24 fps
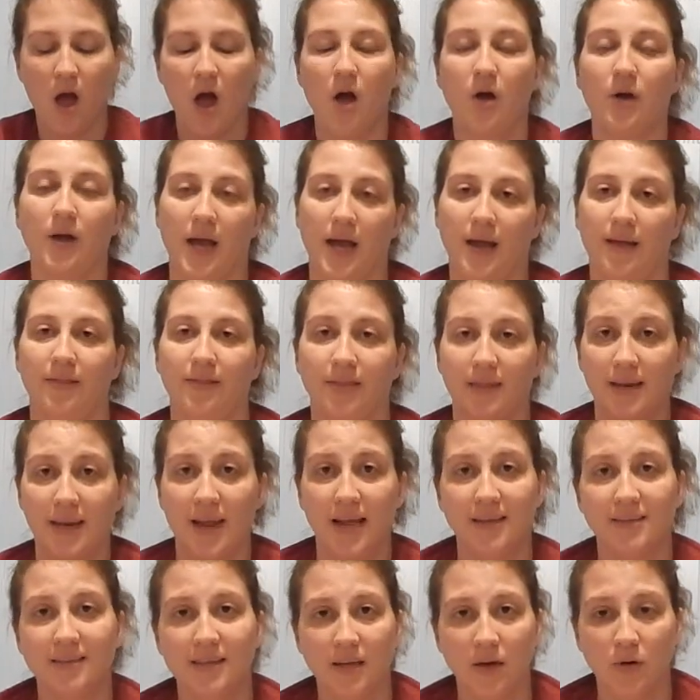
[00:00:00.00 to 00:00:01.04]
Okay, the
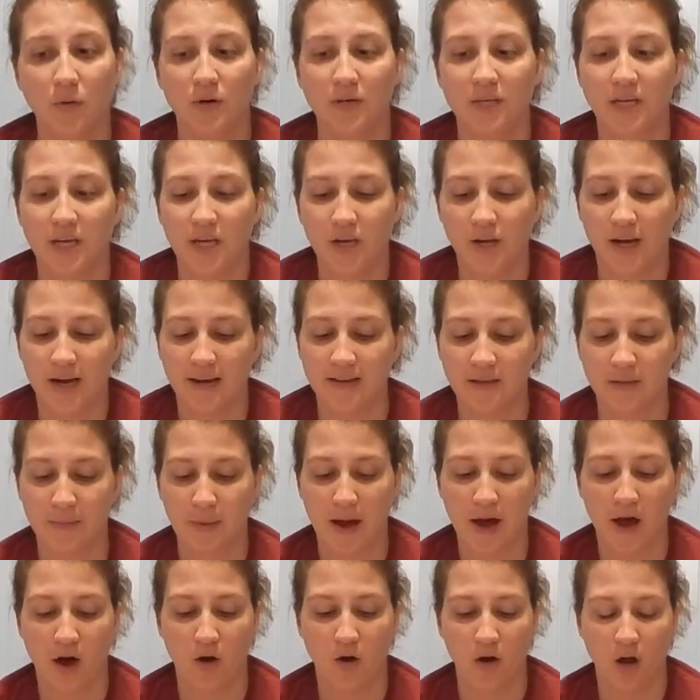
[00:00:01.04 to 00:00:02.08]
next thing I want to tell you guys
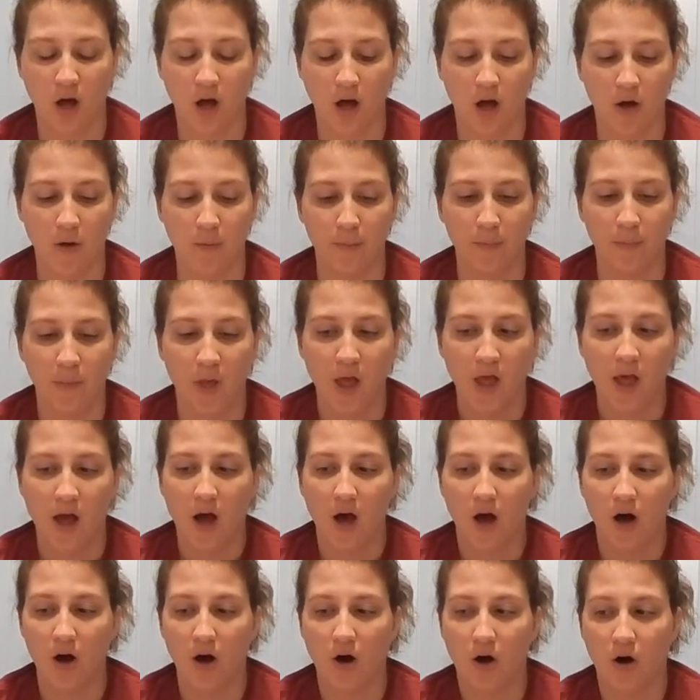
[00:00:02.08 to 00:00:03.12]
about
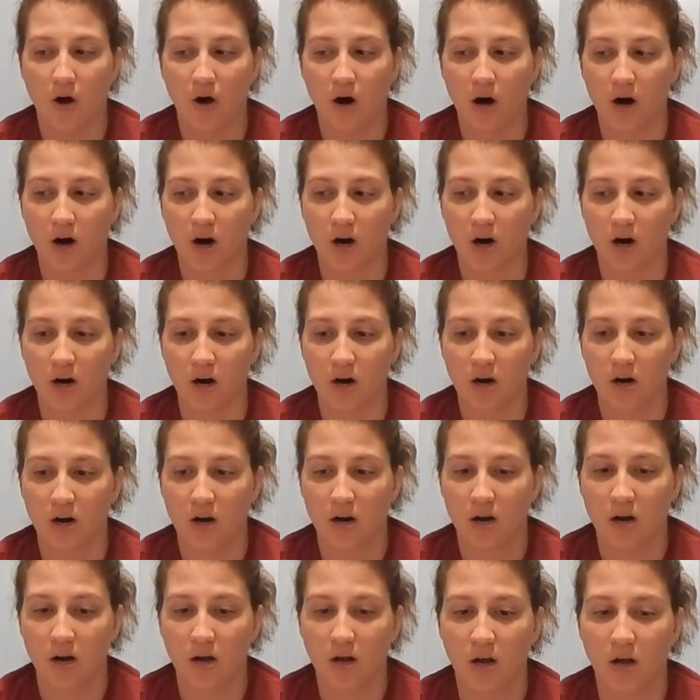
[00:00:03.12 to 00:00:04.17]
are
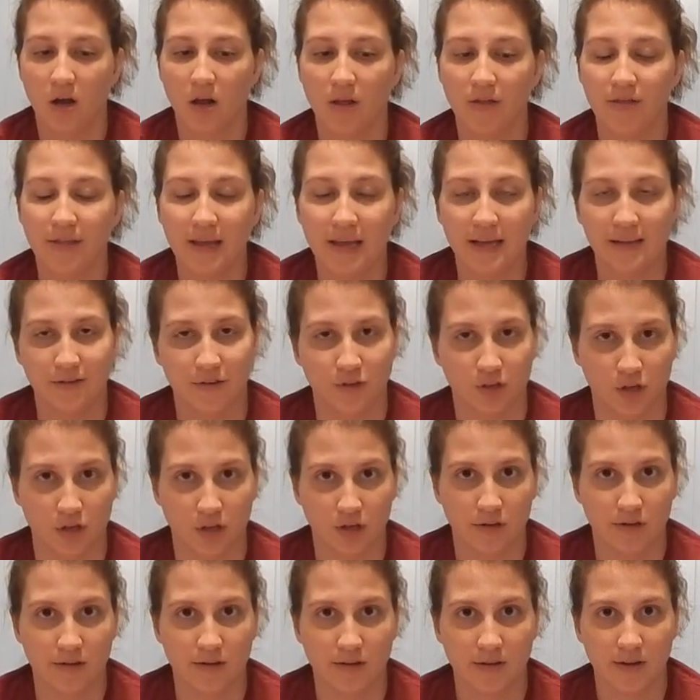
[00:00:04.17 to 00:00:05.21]
the
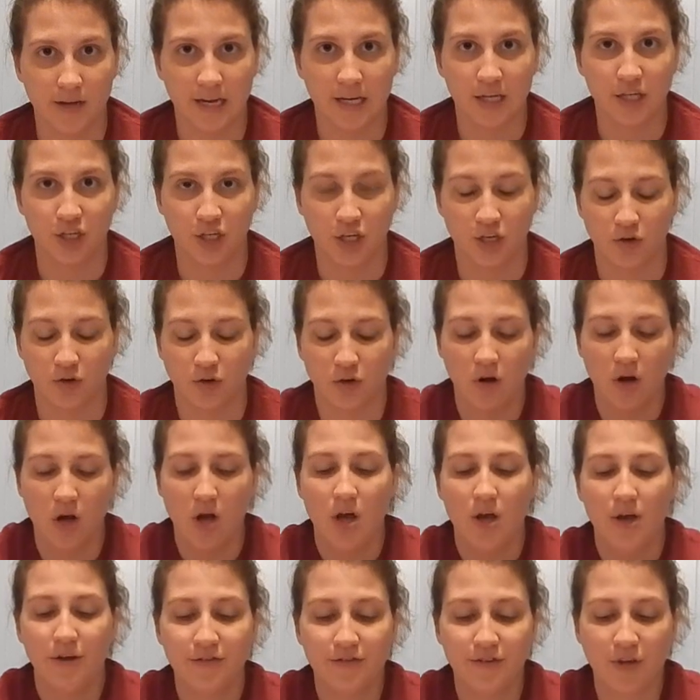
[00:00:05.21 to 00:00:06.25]
inserts in general.
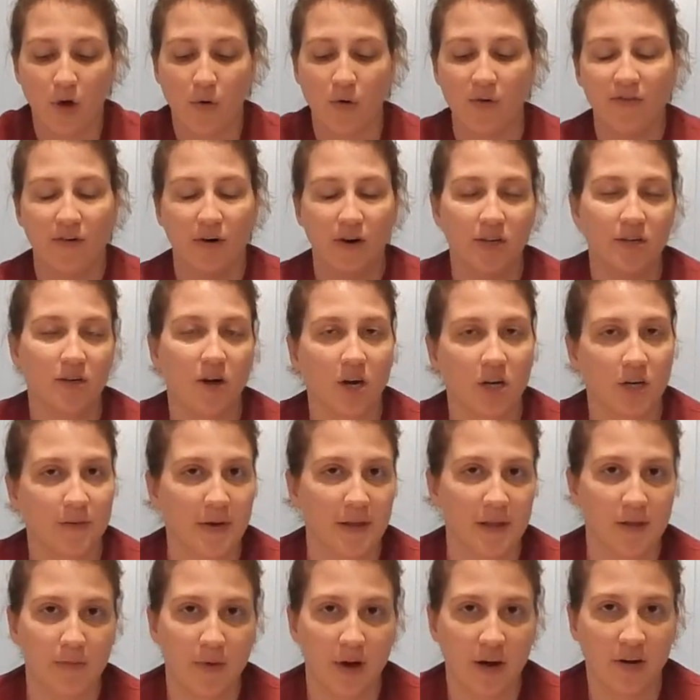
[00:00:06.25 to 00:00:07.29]
So we've already talked
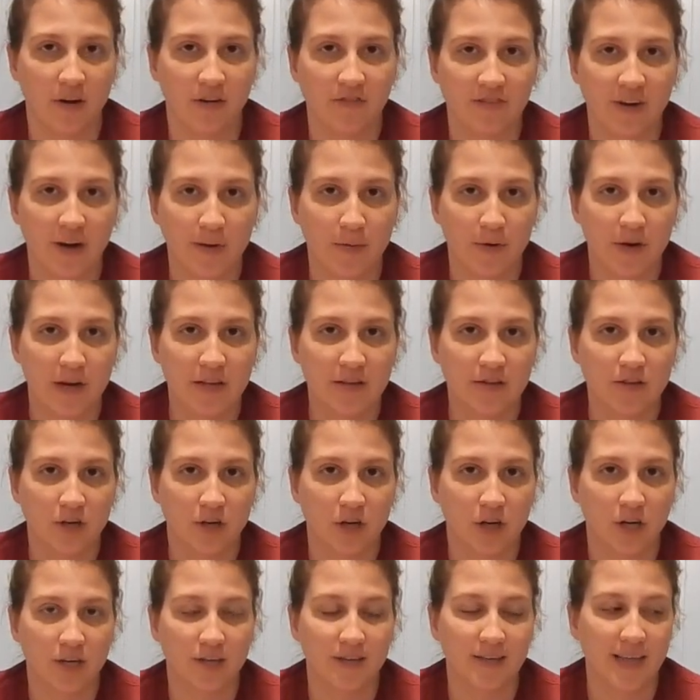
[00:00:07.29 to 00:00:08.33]
about the microfiber
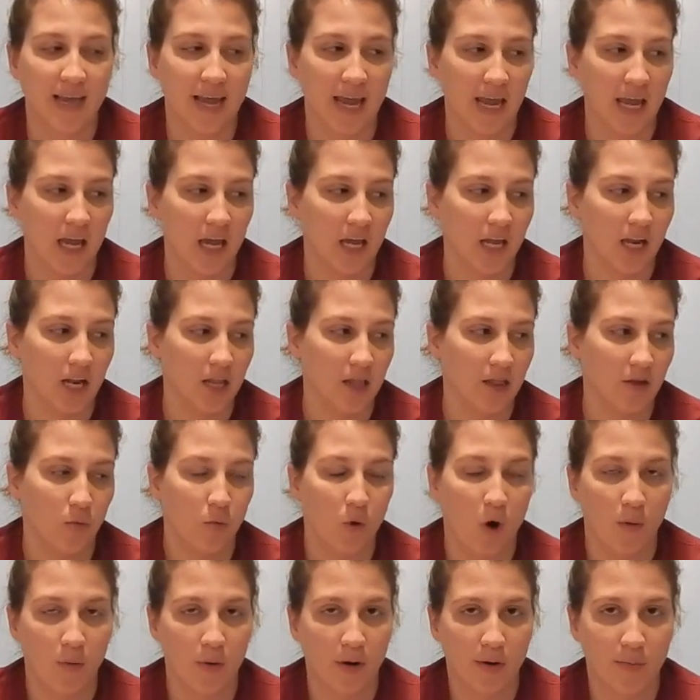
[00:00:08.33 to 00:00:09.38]
inserts and the
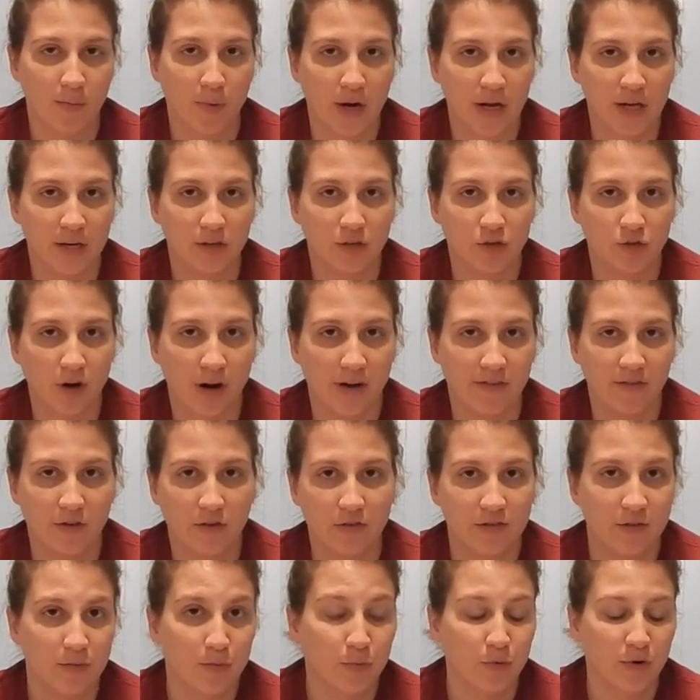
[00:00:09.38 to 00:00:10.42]
Walmart brand
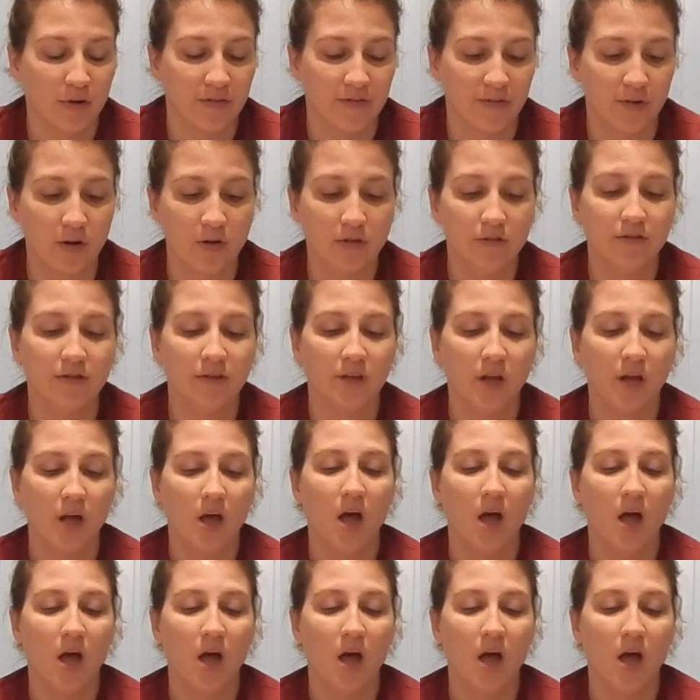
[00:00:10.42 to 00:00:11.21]
tri-folds and pre-folds.